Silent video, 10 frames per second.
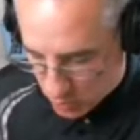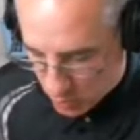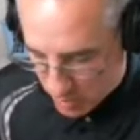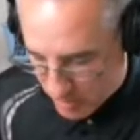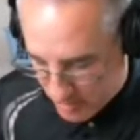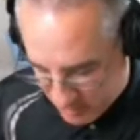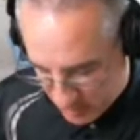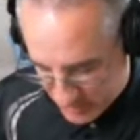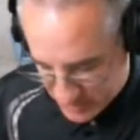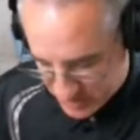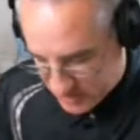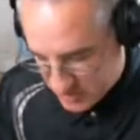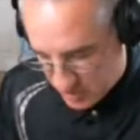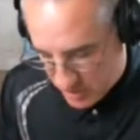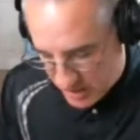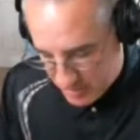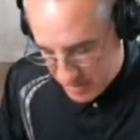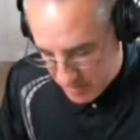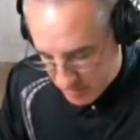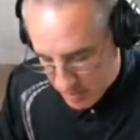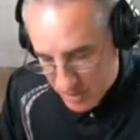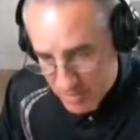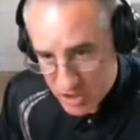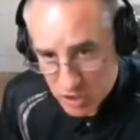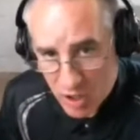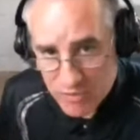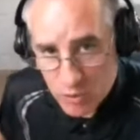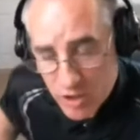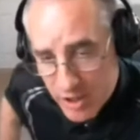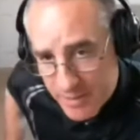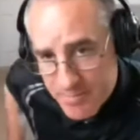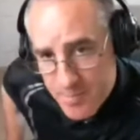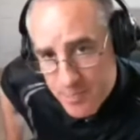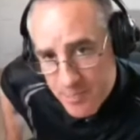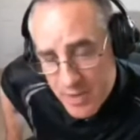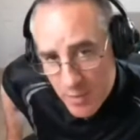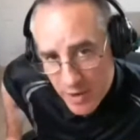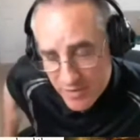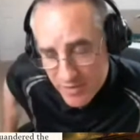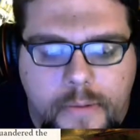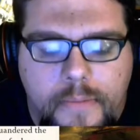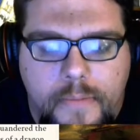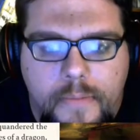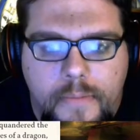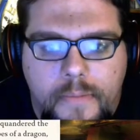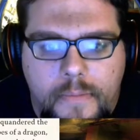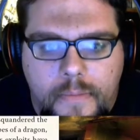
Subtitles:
Worm, for instance, you're going to be pretty much lawful good, right? If you got a +3